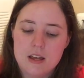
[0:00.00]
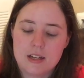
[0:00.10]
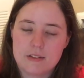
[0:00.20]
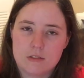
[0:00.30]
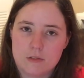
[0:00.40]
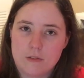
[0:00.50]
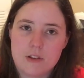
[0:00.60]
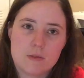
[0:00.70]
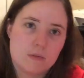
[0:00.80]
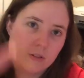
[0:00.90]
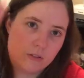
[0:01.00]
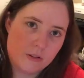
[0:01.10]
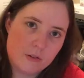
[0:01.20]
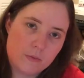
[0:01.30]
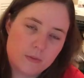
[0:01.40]
It'll fit, you know,
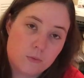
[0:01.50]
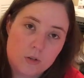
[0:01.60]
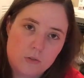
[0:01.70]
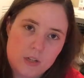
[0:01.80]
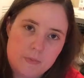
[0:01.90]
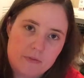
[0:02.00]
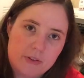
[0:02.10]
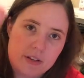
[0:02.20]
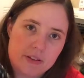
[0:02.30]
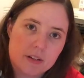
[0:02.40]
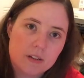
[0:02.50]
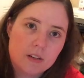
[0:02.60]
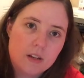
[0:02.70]
it would roll up and fit in there.